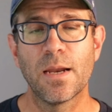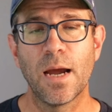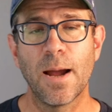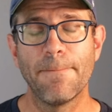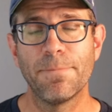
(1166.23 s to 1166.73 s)

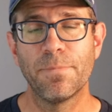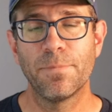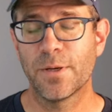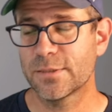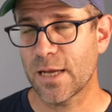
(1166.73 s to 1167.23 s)
Um,
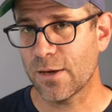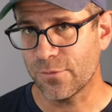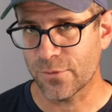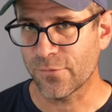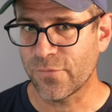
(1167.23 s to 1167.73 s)
but it's
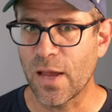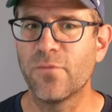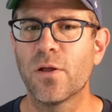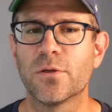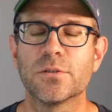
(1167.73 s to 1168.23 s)
got the
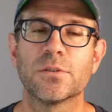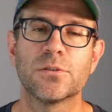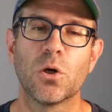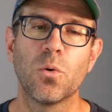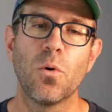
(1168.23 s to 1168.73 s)
five others.
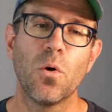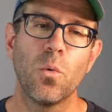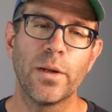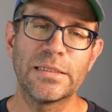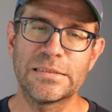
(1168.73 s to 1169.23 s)
And so
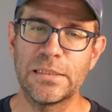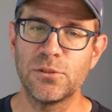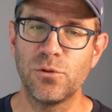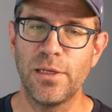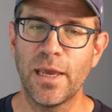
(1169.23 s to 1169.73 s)
when it
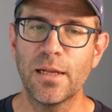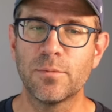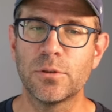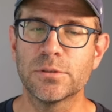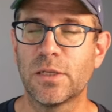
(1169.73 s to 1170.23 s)
sees unique
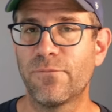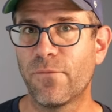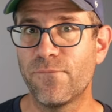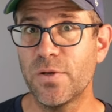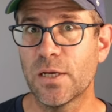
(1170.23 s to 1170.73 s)
animals, then
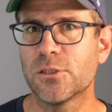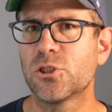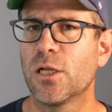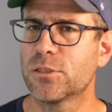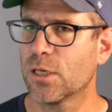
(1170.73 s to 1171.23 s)
for
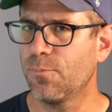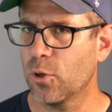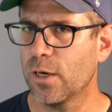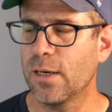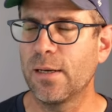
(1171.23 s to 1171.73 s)
fish, it's going to
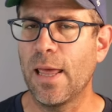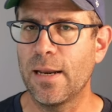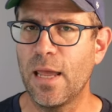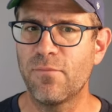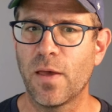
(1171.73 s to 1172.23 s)
put in an
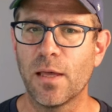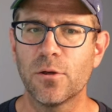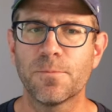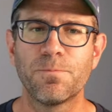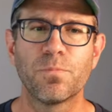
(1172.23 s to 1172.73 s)
NA value.